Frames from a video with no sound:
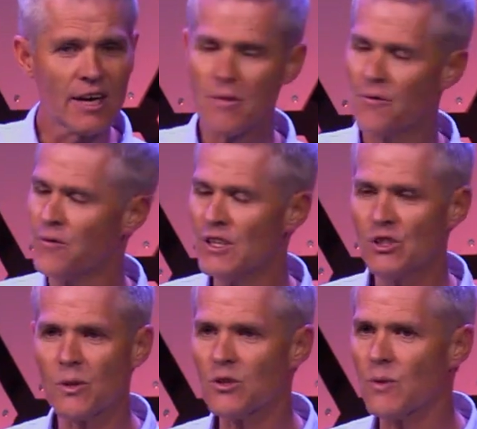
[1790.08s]
And I'm the
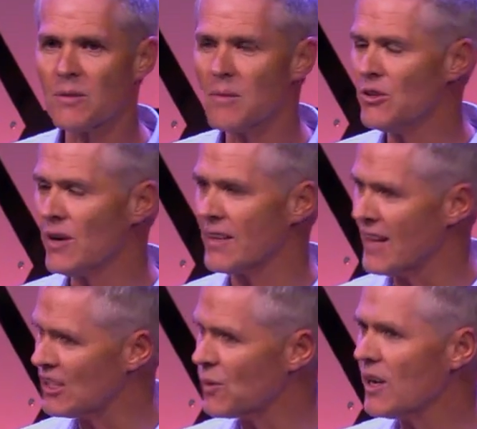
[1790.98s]
first one to admit
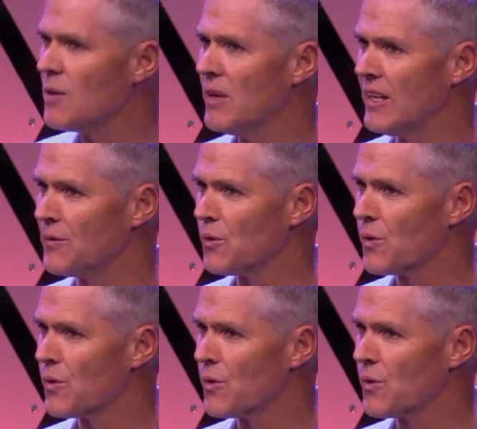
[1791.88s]
tonight, that's what I believe.